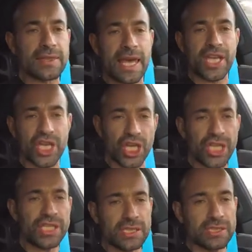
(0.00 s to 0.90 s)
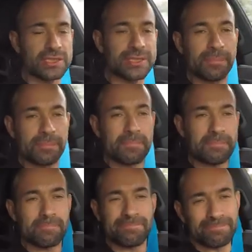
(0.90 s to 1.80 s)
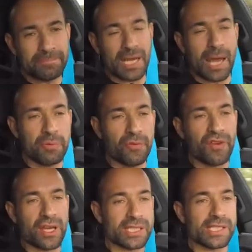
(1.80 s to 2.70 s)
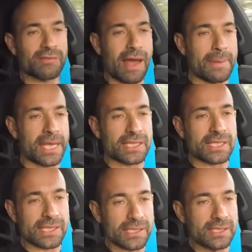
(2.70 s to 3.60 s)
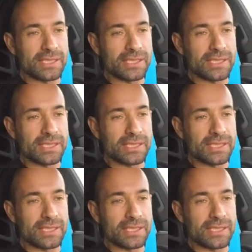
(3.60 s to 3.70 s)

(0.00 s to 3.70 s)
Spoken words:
They're good, but I prefer the ceramics.